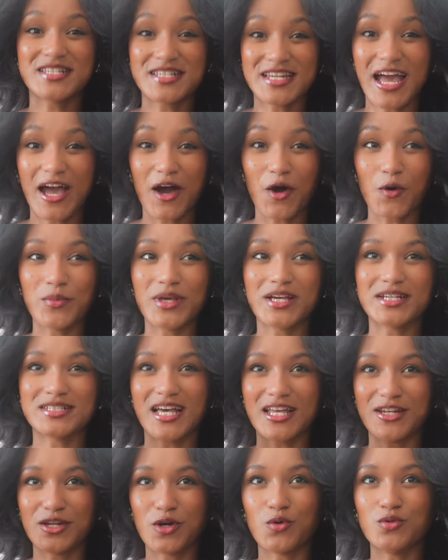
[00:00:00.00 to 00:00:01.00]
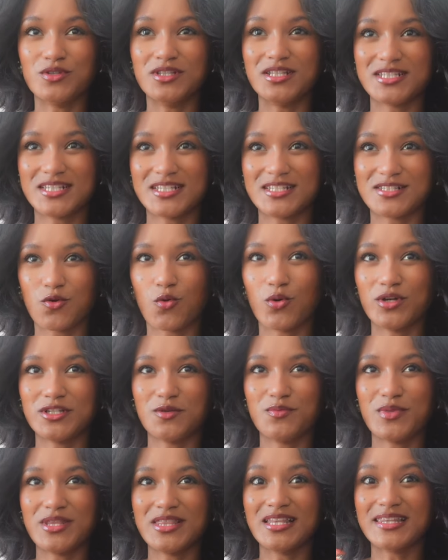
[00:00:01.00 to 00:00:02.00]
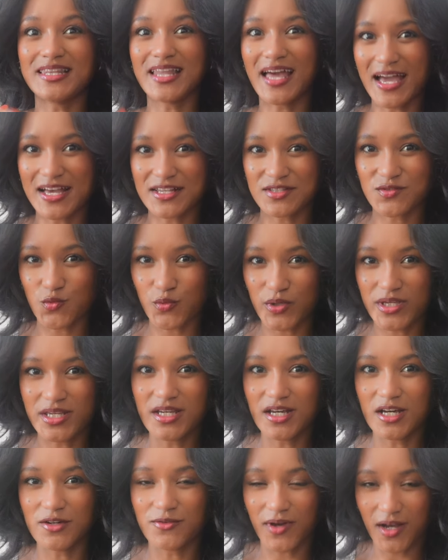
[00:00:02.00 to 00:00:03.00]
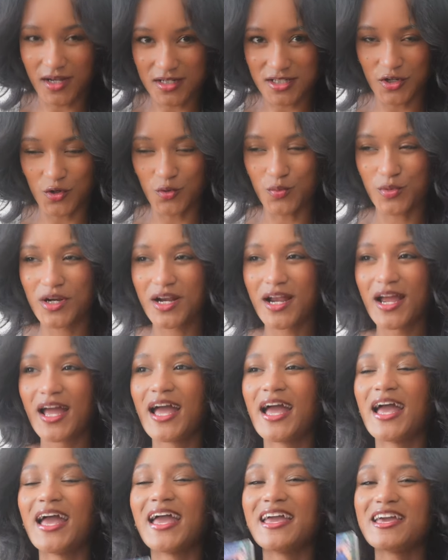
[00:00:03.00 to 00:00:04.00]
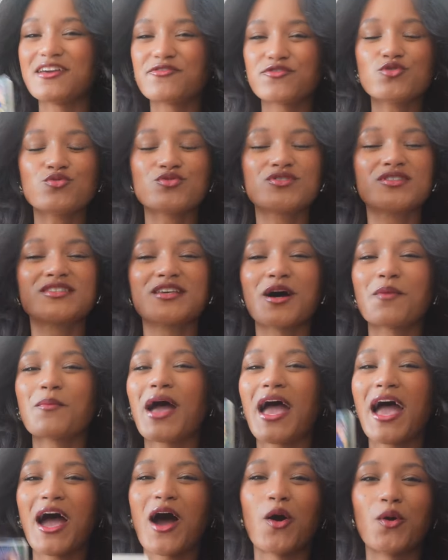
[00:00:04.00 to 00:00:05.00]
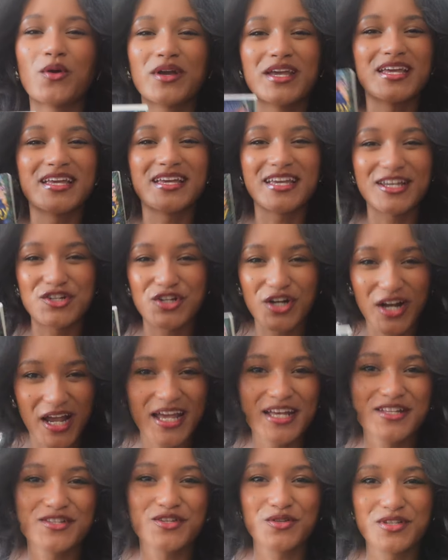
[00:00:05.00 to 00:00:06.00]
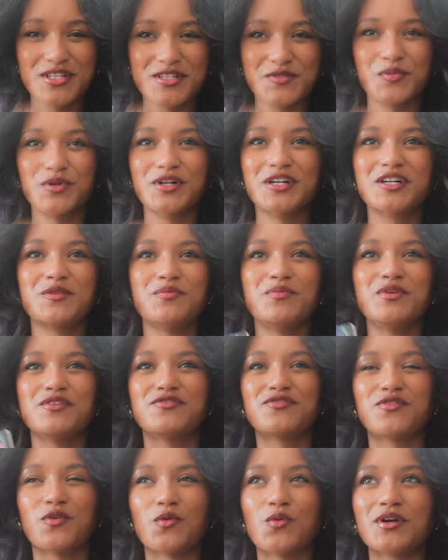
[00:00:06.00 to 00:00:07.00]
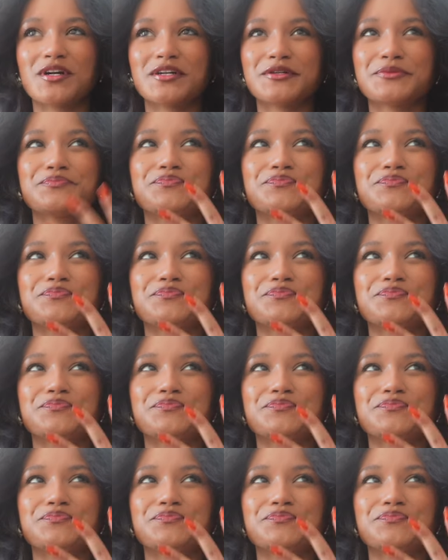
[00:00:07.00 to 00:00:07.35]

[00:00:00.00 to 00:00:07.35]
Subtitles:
now because I know this is going to be the last week of October. If you somehow can get your hands on this book before